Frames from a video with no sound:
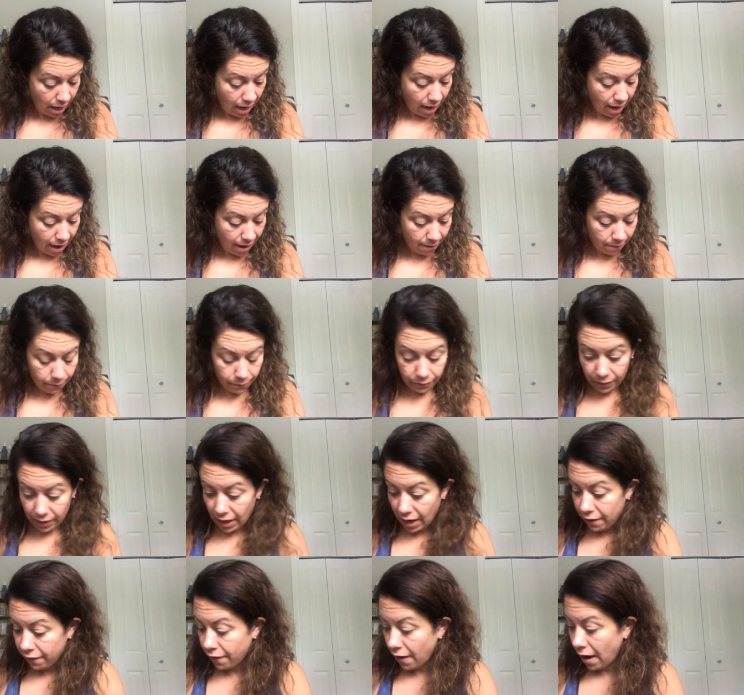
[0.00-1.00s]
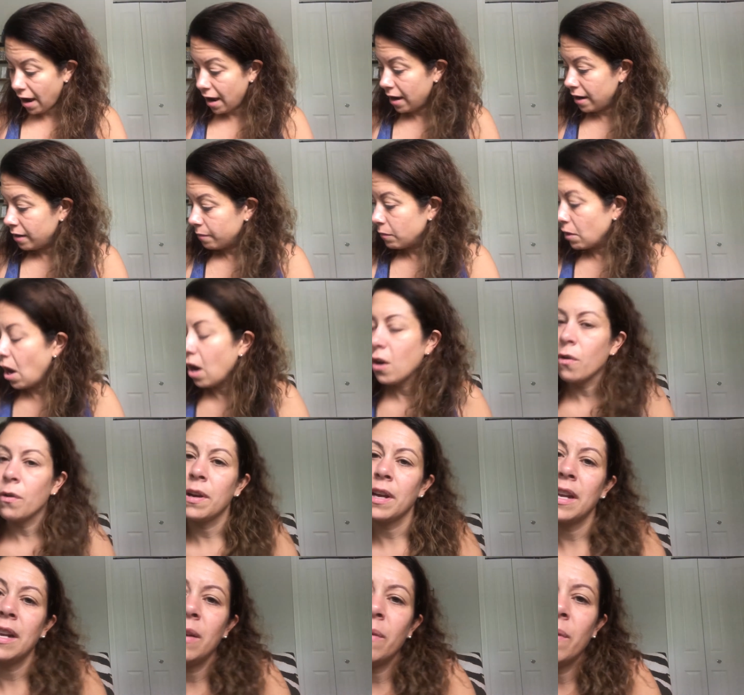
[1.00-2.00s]
Um, if I'm not
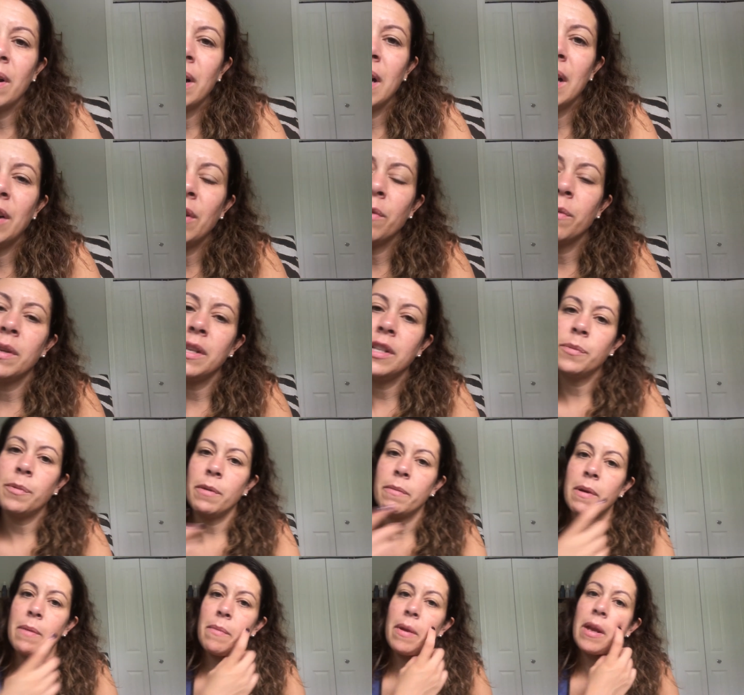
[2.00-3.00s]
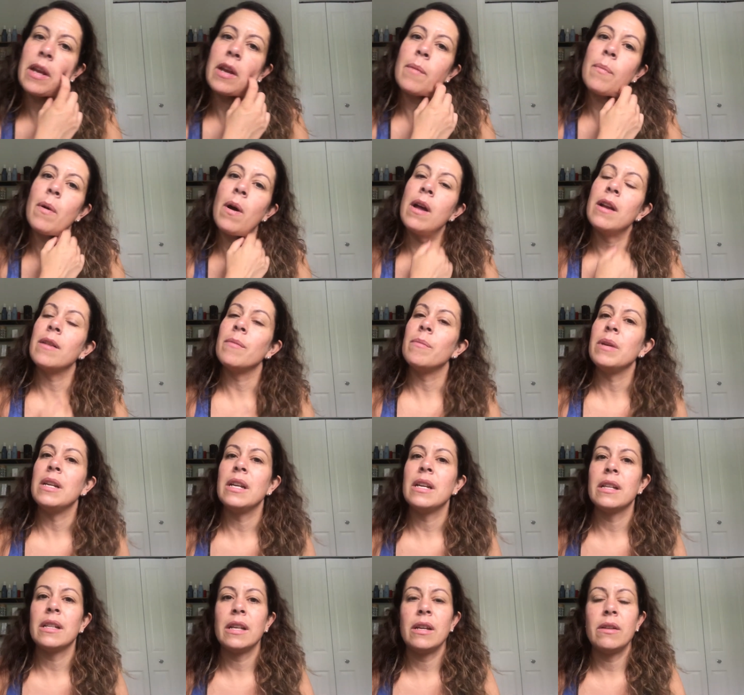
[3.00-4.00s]
going anywhere and I don't need to put my makeup on
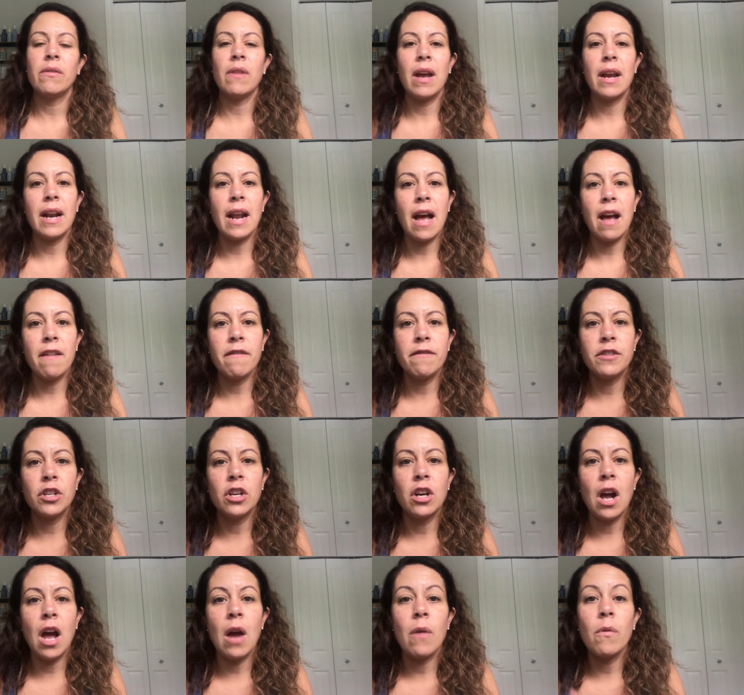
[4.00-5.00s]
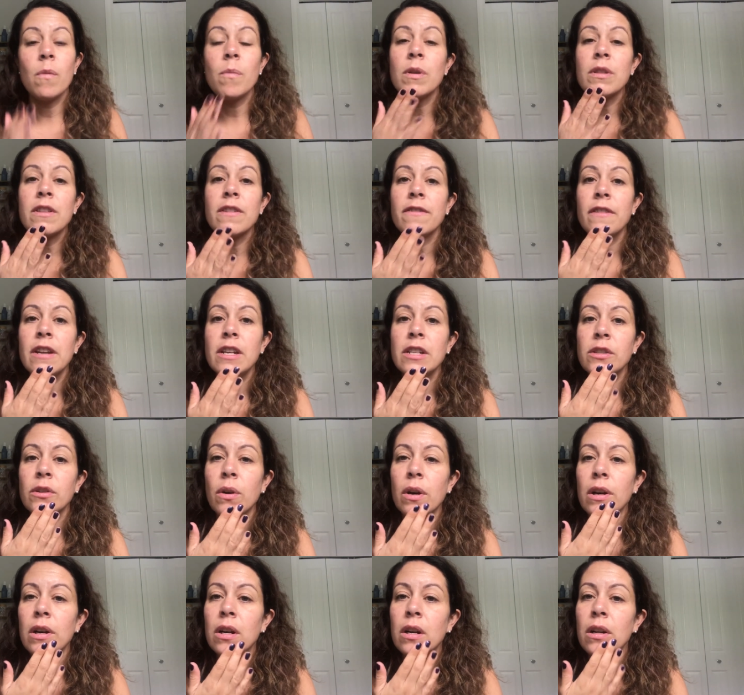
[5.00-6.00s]
immediately right after, I will put the face
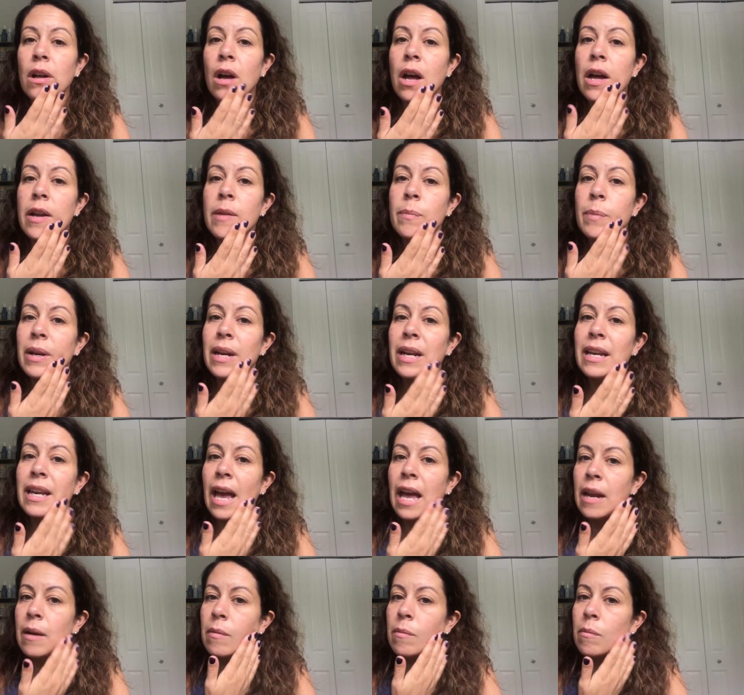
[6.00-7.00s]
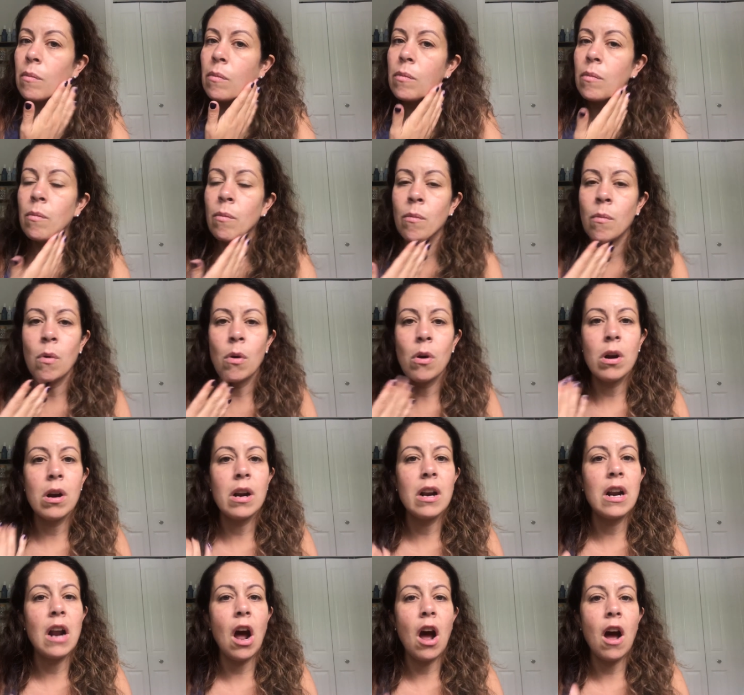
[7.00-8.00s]
oil on. But again,
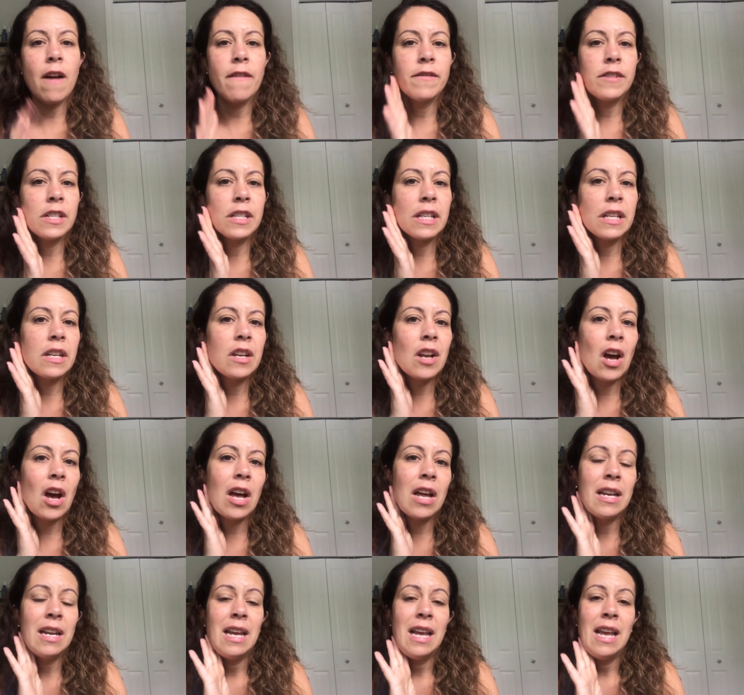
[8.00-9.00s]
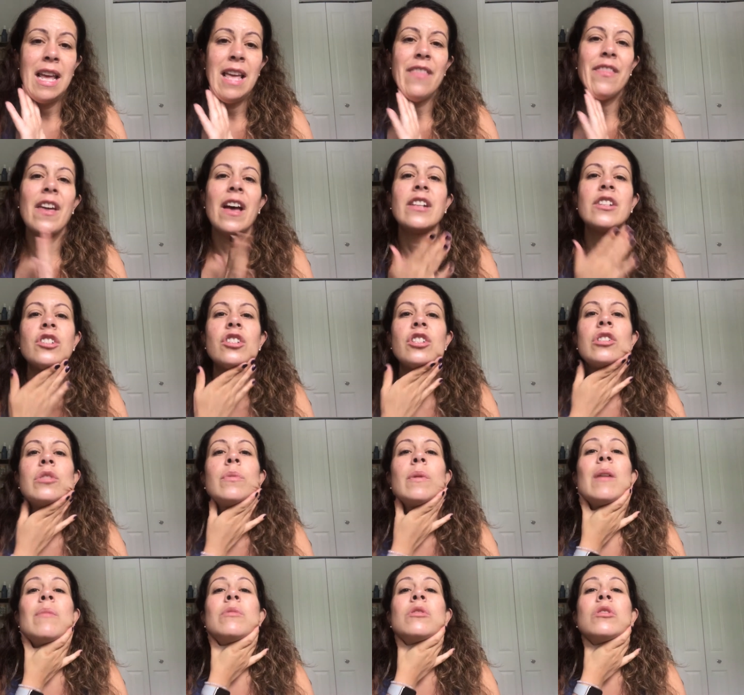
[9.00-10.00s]
more often than not, that's just
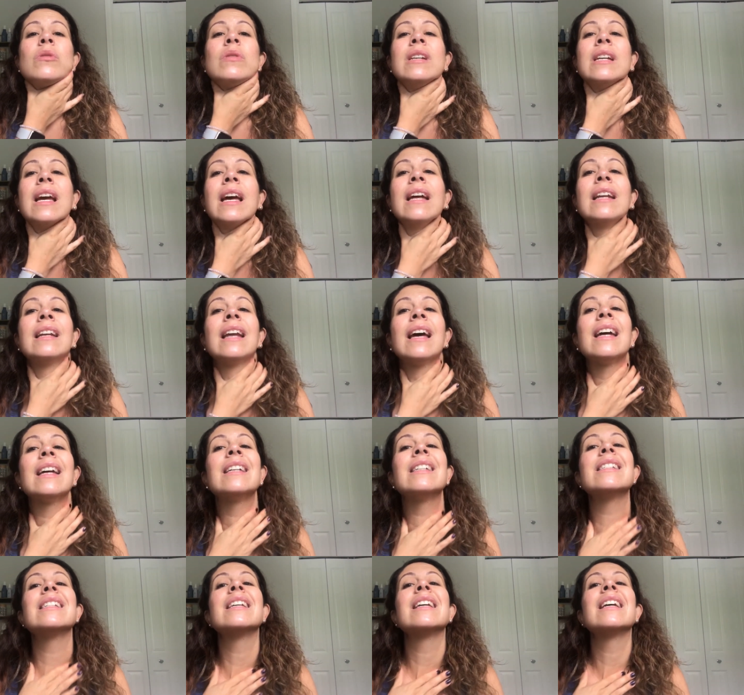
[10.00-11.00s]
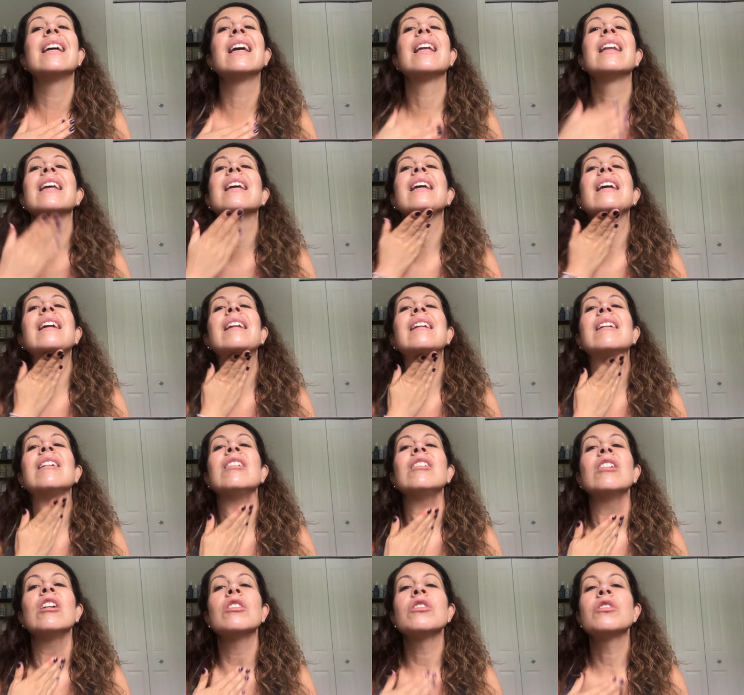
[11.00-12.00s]
what I'm doing at night. And again,
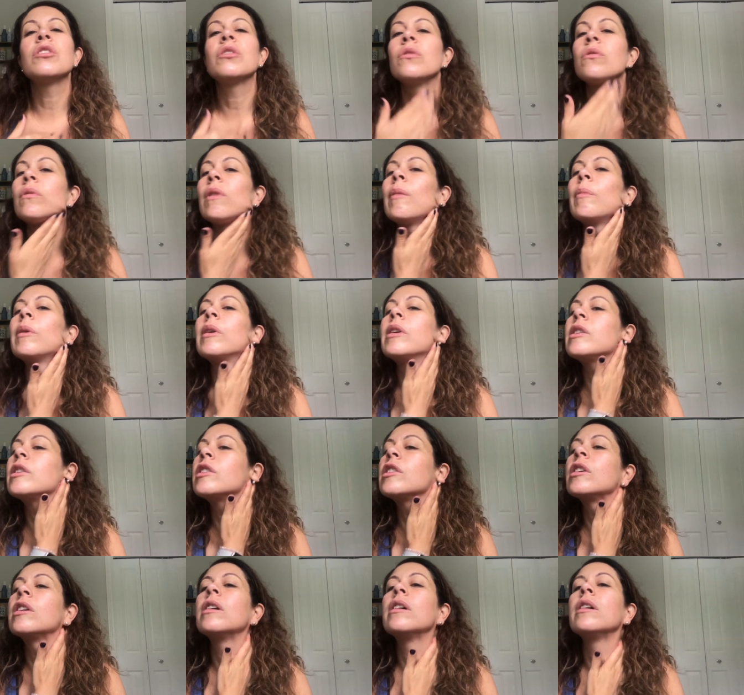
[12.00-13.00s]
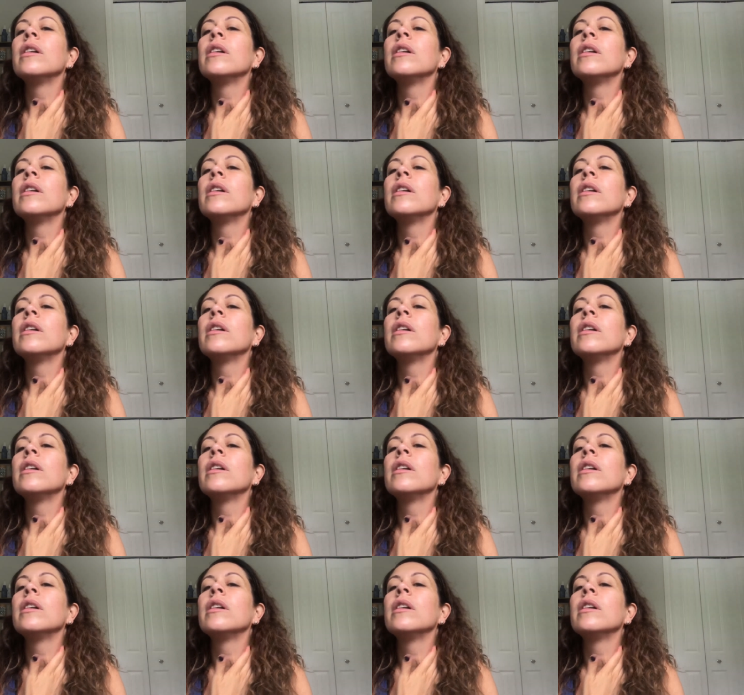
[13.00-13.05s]
I'll also rub it.